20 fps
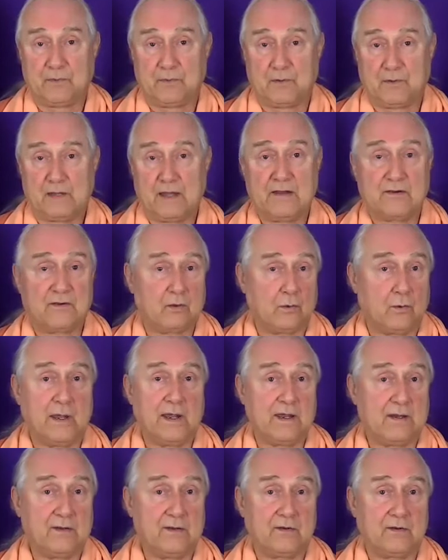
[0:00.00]
takes
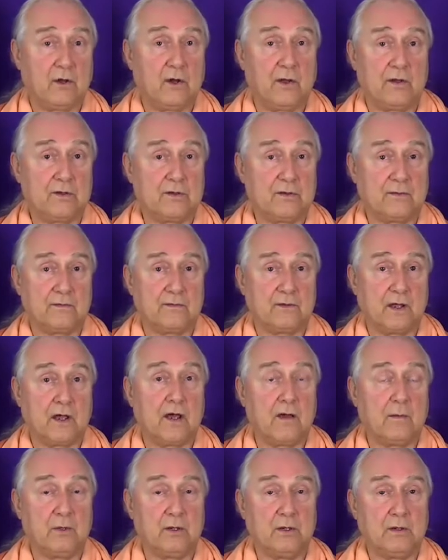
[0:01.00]
away his knowledge of the
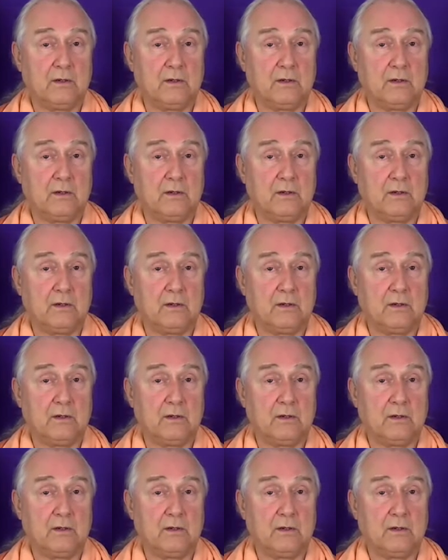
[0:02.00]
Atman,